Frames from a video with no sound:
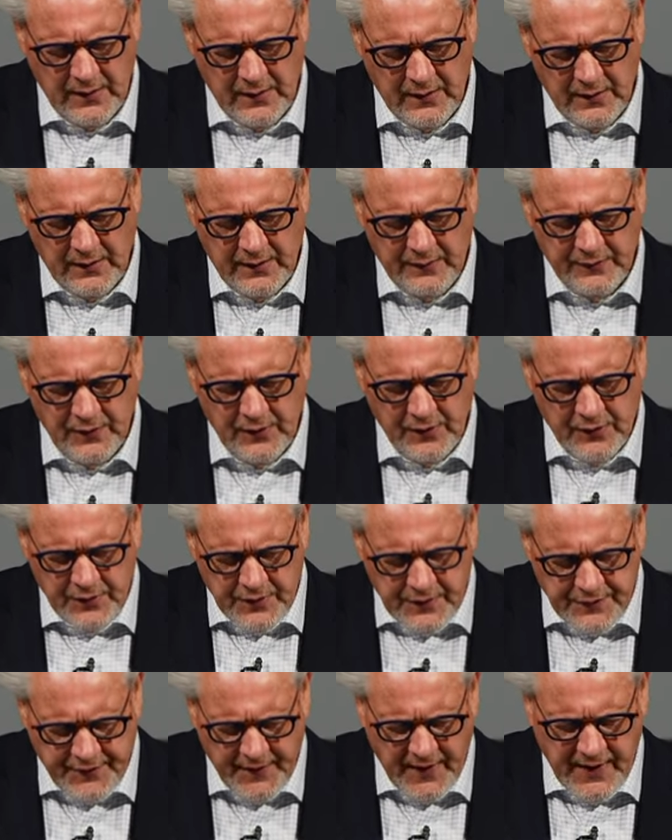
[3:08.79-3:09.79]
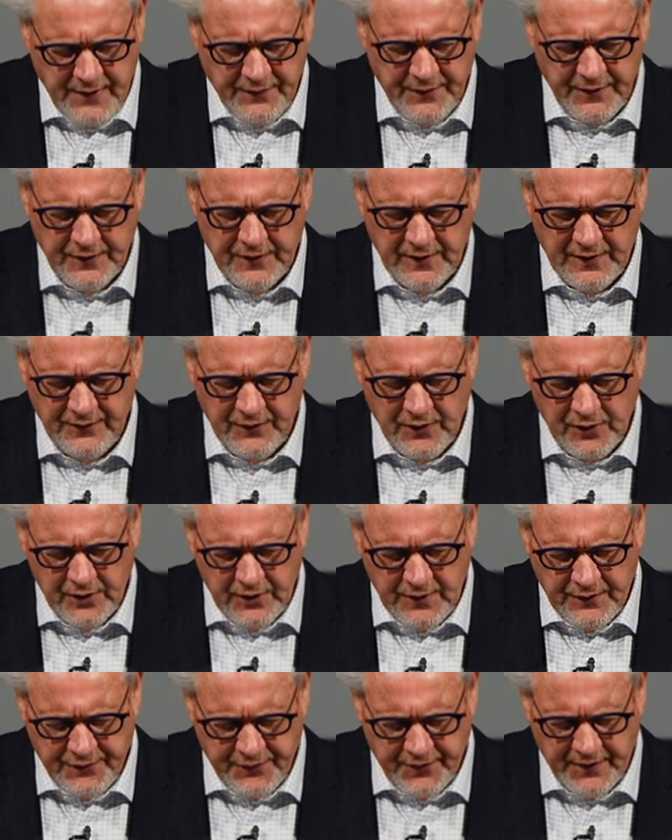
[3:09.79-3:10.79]
and revive us and
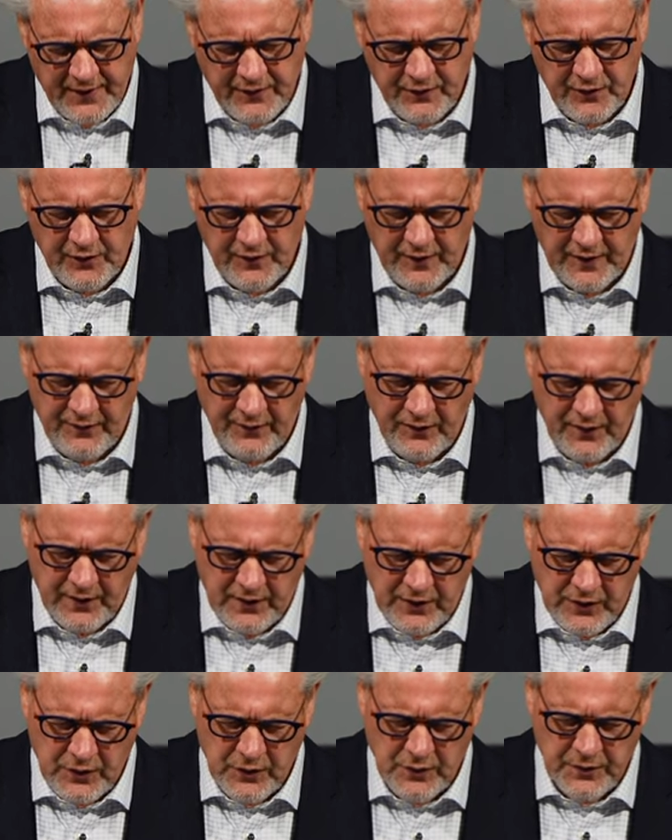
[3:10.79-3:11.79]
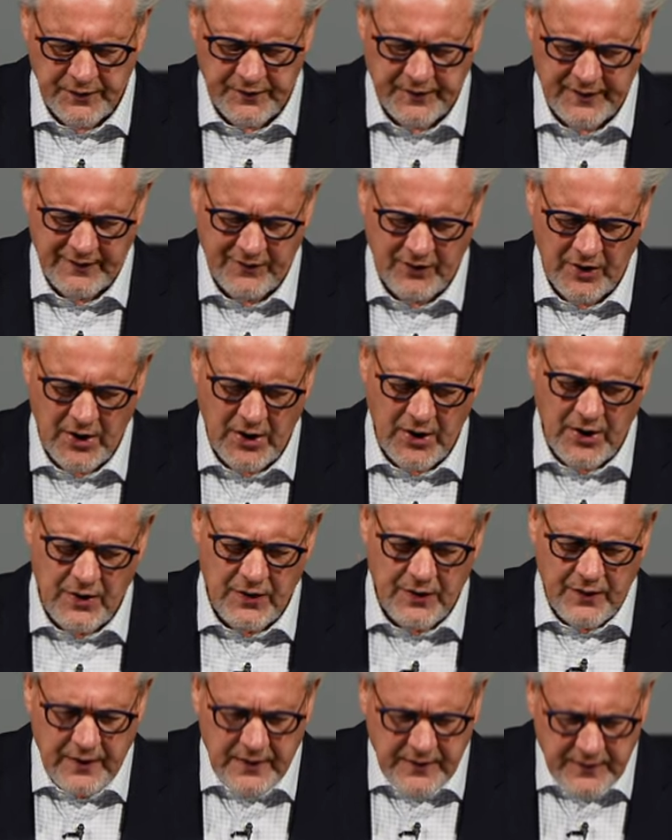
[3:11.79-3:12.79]
refresh us and renew us and
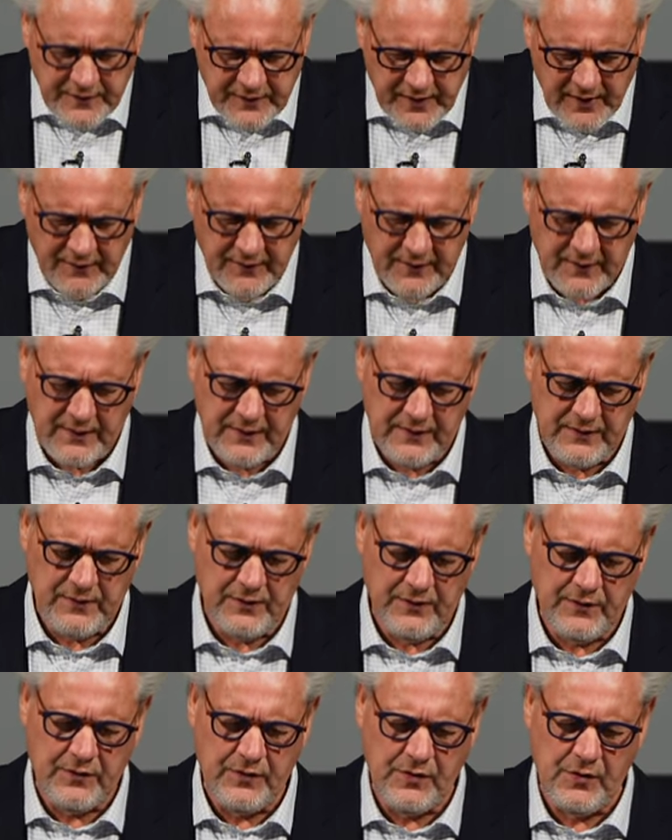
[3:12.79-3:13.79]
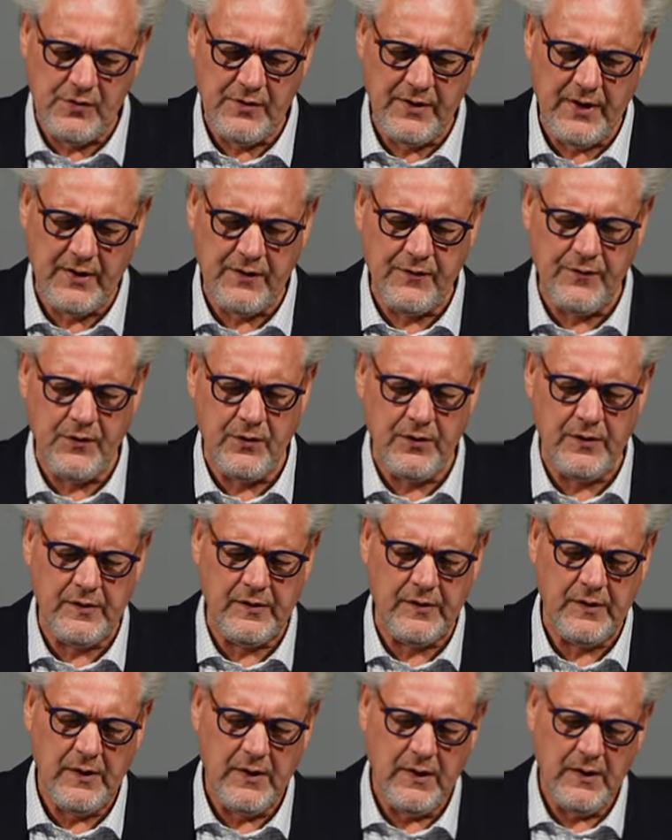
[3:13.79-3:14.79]
regenerate us through that word,
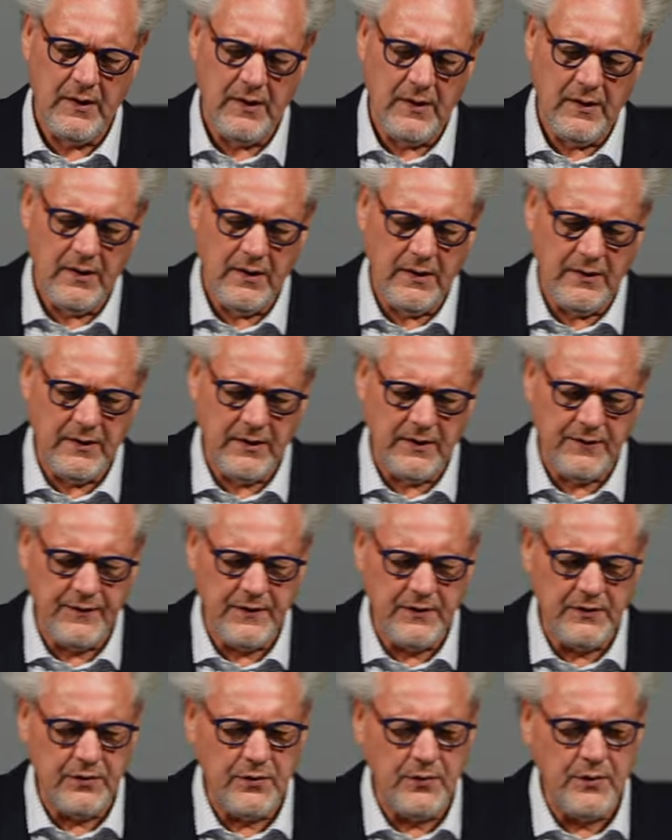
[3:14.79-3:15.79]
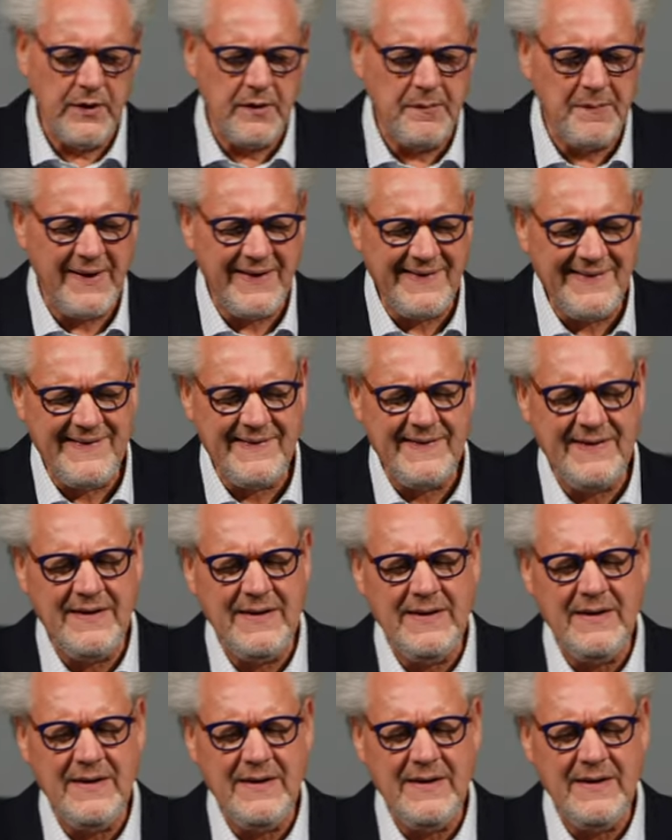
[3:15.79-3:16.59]
and that we truly may see